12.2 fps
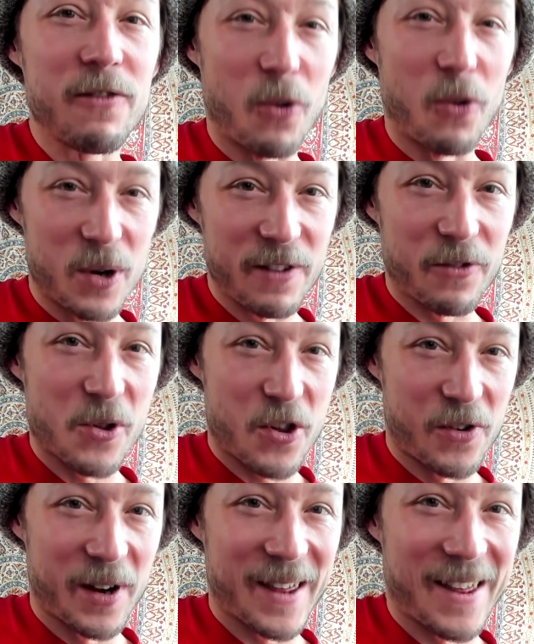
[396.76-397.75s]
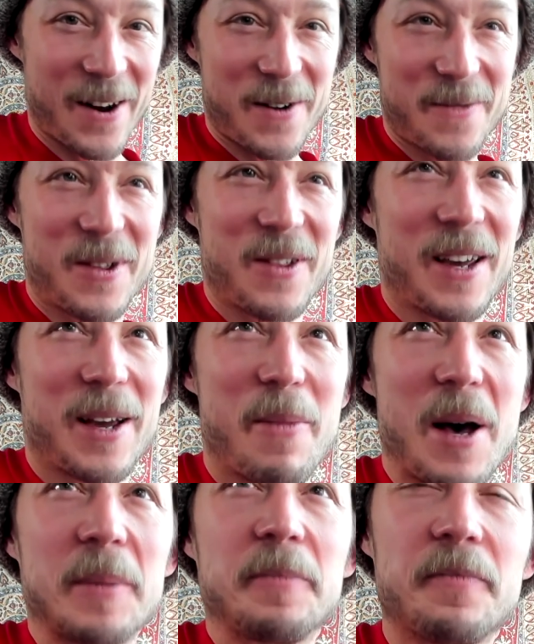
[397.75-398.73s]
different strings there to think
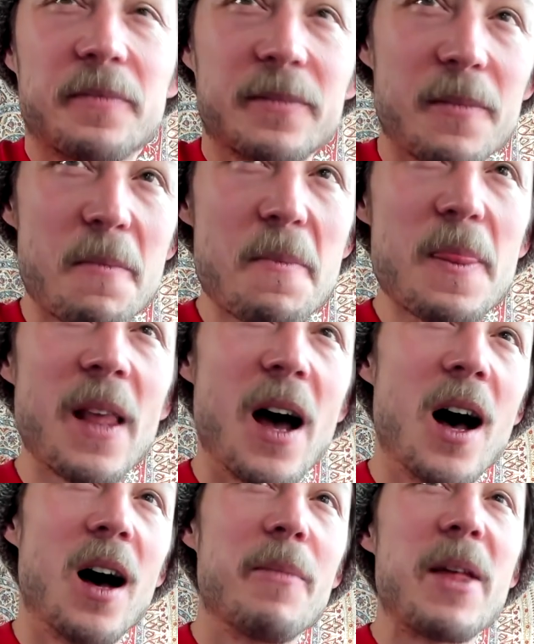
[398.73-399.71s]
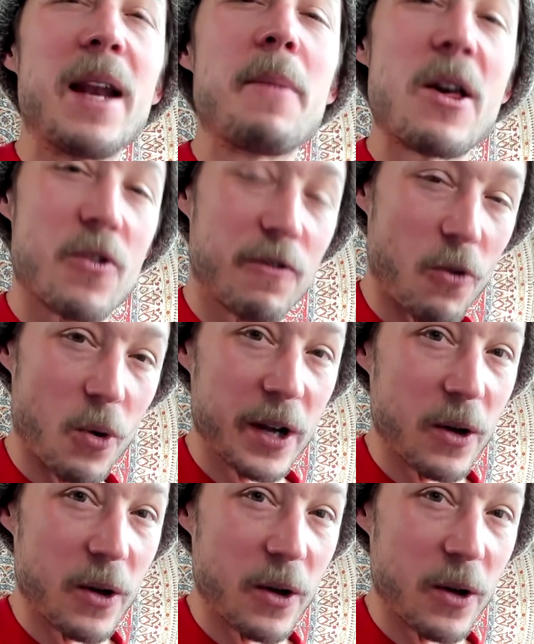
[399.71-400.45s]
about. Then in measure 4,